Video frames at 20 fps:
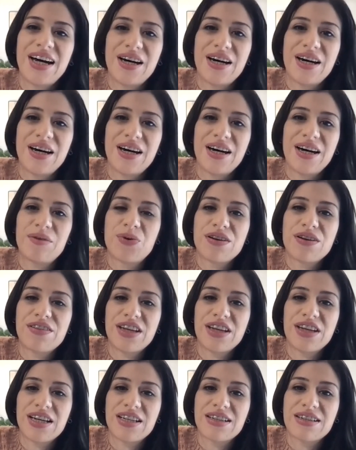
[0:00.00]

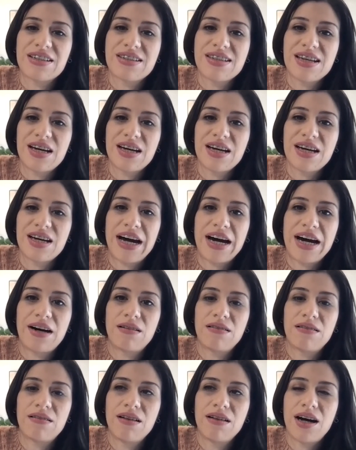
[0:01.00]
more things
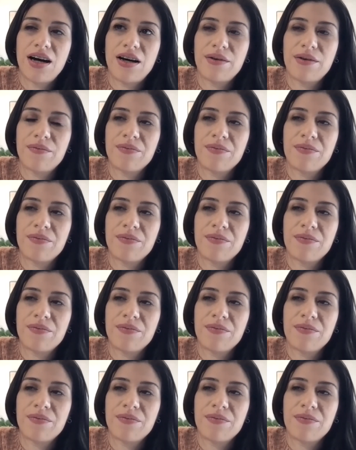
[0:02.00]
about